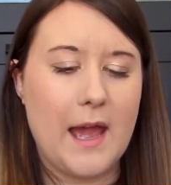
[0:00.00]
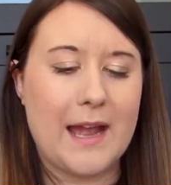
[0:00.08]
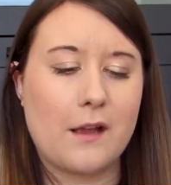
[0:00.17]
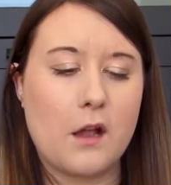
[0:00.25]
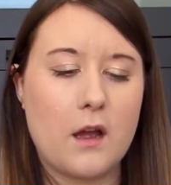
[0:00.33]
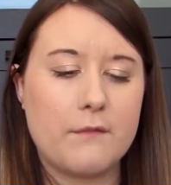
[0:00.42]

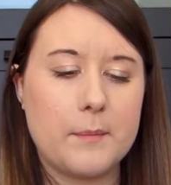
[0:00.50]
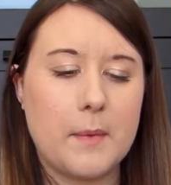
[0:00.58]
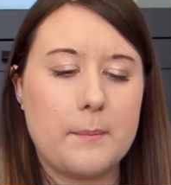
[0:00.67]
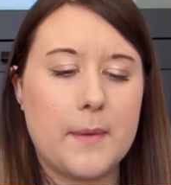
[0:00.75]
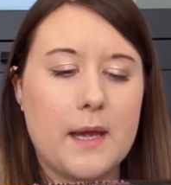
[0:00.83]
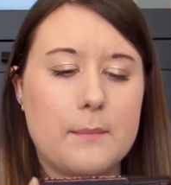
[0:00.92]
I can't
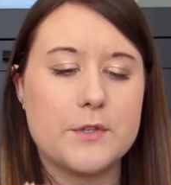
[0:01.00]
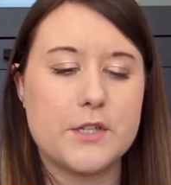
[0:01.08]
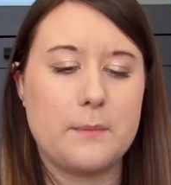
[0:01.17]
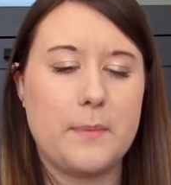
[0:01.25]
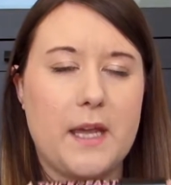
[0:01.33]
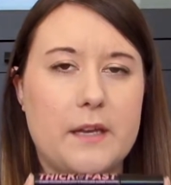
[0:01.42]
remember how much
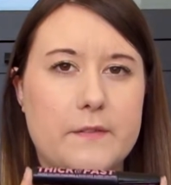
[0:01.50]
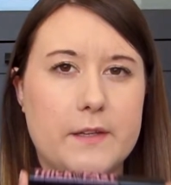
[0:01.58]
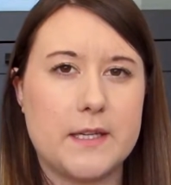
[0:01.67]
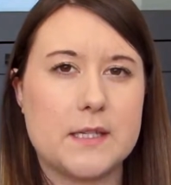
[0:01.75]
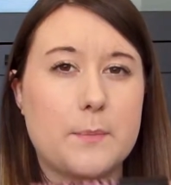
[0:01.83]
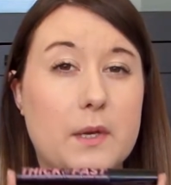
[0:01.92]
I paid for
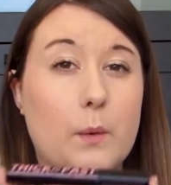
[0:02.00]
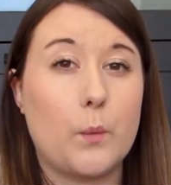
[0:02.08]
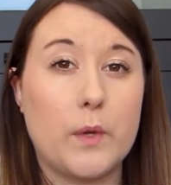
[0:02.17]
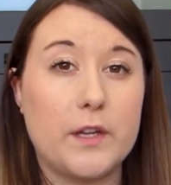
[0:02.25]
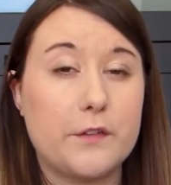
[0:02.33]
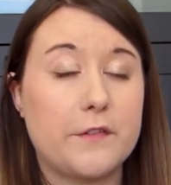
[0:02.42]
this, but I
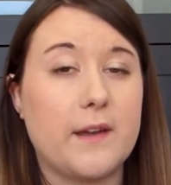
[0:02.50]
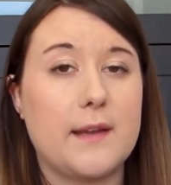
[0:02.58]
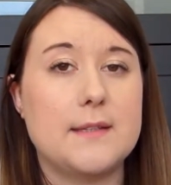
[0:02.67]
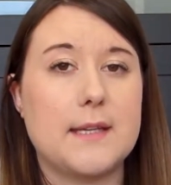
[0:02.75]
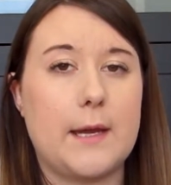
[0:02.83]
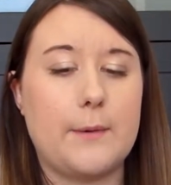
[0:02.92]
will
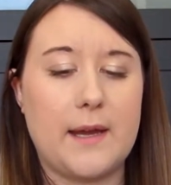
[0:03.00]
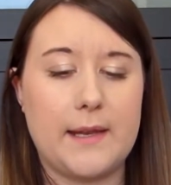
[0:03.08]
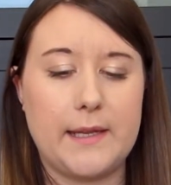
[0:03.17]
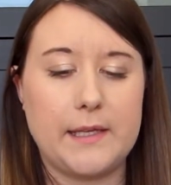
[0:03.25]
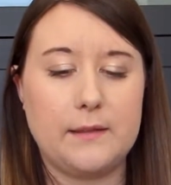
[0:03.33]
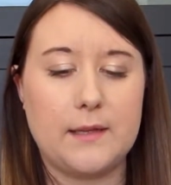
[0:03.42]
find out
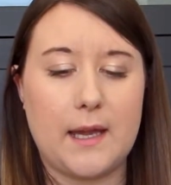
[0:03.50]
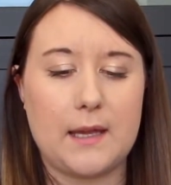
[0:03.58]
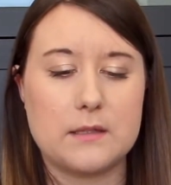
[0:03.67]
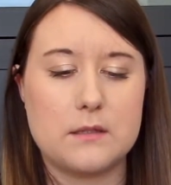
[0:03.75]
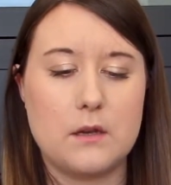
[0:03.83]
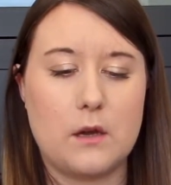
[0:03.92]
and let you
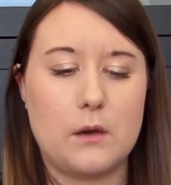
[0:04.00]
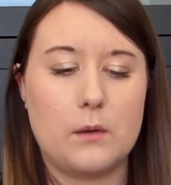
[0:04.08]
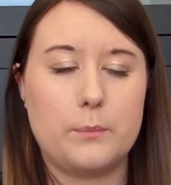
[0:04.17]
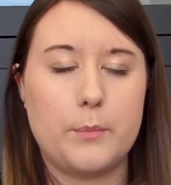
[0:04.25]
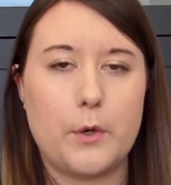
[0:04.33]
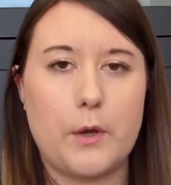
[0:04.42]
guys
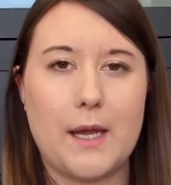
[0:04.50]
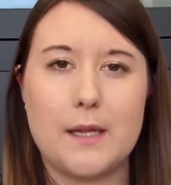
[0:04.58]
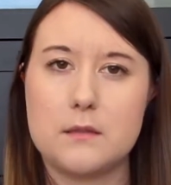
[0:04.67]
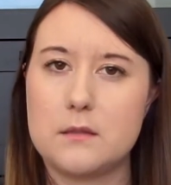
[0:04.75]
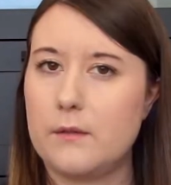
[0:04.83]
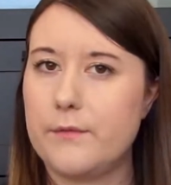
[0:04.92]
know, but
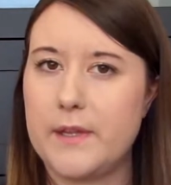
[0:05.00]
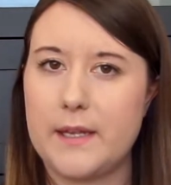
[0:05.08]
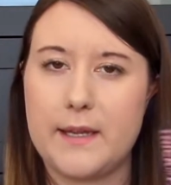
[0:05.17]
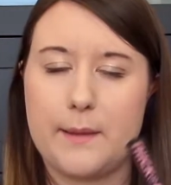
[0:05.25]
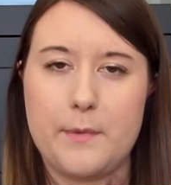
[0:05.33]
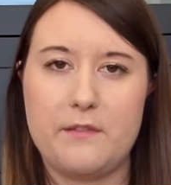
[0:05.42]
I don't
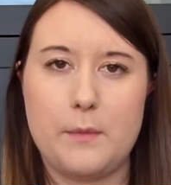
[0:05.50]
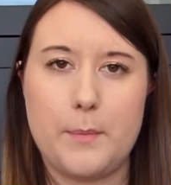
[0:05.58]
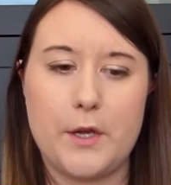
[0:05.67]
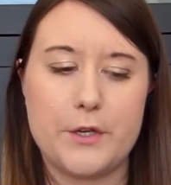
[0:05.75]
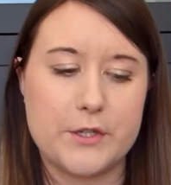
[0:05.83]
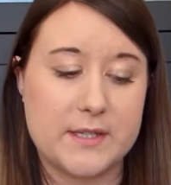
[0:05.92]
think I'll be
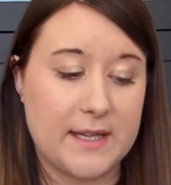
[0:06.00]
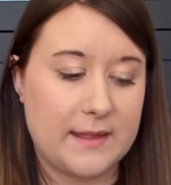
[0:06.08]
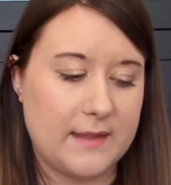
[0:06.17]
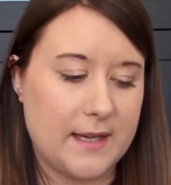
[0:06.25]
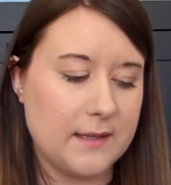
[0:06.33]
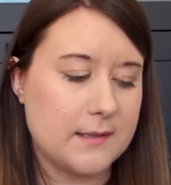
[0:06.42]

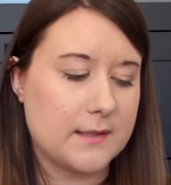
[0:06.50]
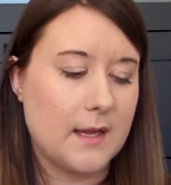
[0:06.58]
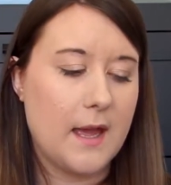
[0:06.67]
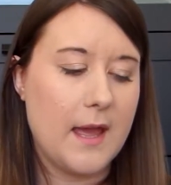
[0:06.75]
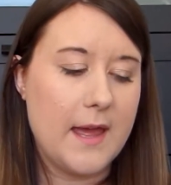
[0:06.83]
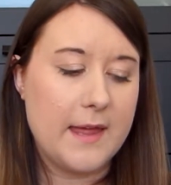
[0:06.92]
repurchasing this.
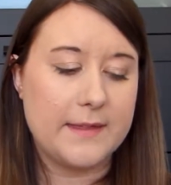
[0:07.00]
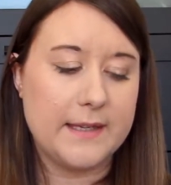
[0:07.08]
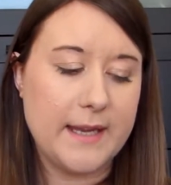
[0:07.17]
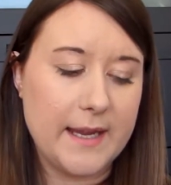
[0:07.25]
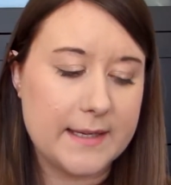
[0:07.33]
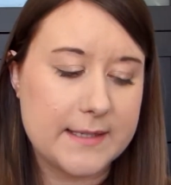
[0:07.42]

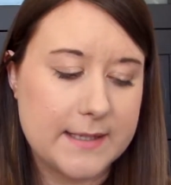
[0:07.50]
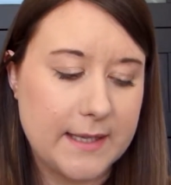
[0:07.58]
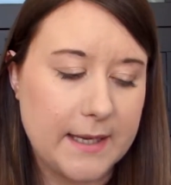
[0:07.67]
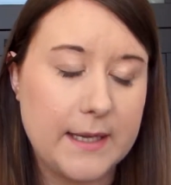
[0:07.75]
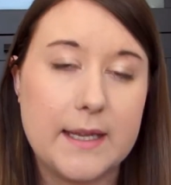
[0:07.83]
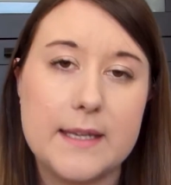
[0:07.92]
The next
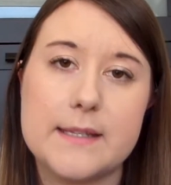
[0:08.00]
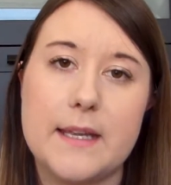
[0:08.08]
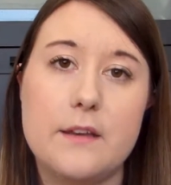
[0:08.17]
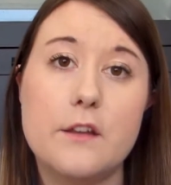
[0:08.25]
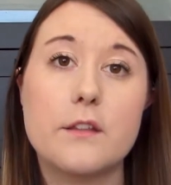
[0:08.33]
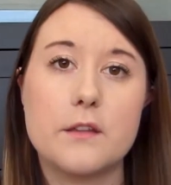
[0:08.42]
thing is
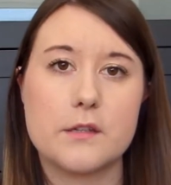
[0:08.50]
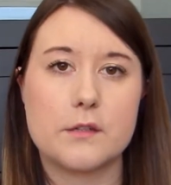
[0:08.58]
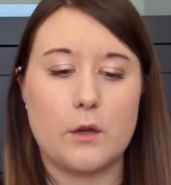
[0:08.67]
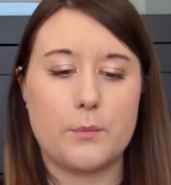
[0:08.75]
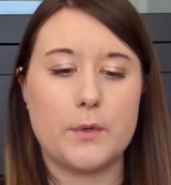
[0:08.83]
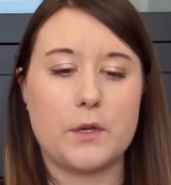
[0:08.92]
another
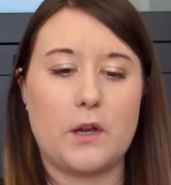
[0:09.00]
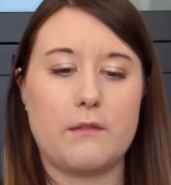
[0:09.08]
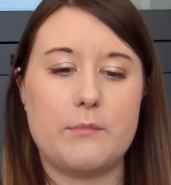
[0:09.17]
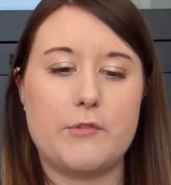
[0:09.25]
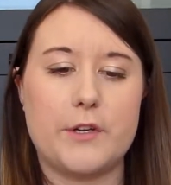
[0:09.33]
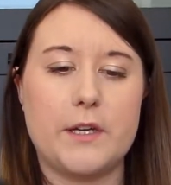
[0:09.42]
Soap and
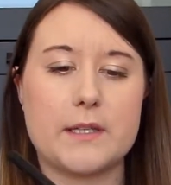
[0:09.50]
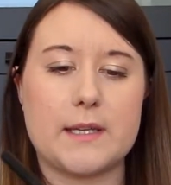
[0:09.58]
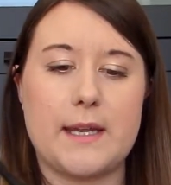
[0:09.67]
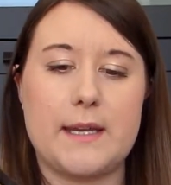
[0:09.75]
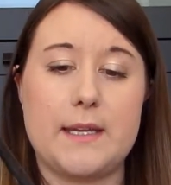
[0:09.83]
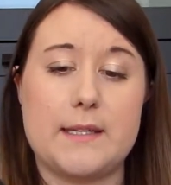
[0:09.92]
Glory product,
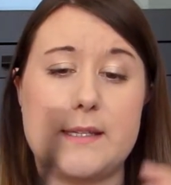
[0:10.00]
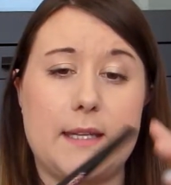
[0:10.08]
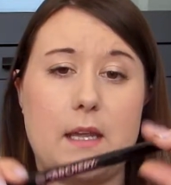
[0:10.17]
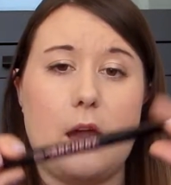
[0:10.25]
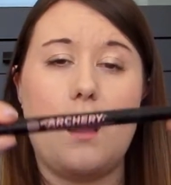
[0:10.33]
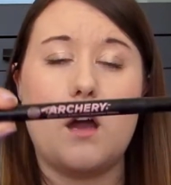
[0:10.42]
and it is
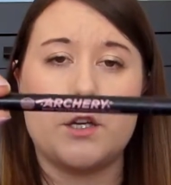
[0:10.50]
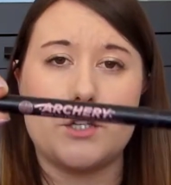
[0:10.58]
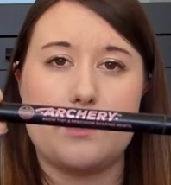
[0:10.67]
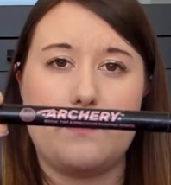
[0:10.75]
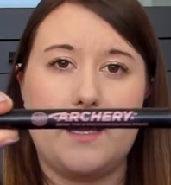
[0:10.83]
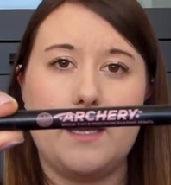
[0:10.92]
the
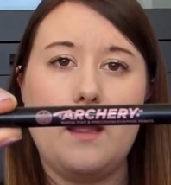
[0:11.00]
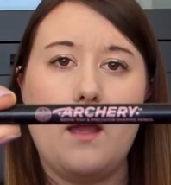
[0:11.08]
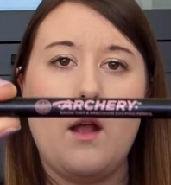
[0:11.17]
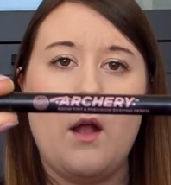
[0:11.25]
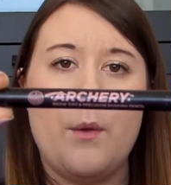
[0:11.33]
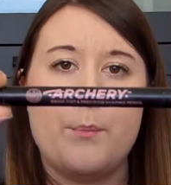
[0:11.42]
Archery
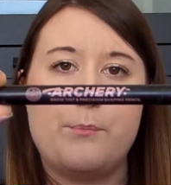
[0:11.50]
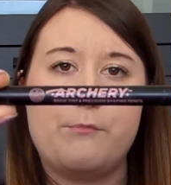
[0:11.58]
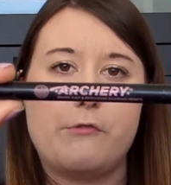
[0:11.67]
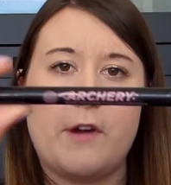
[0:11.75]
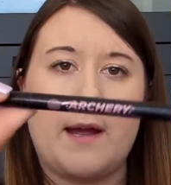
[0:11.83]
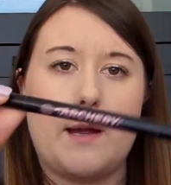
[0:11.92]

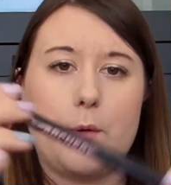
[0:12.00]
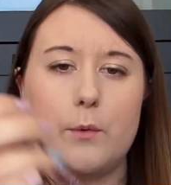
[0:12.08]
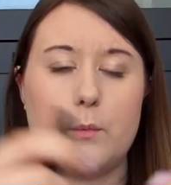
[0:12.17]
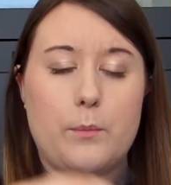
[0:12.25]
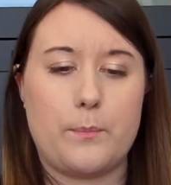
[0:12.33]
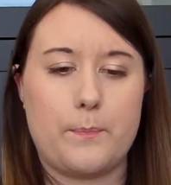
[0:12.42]
Brow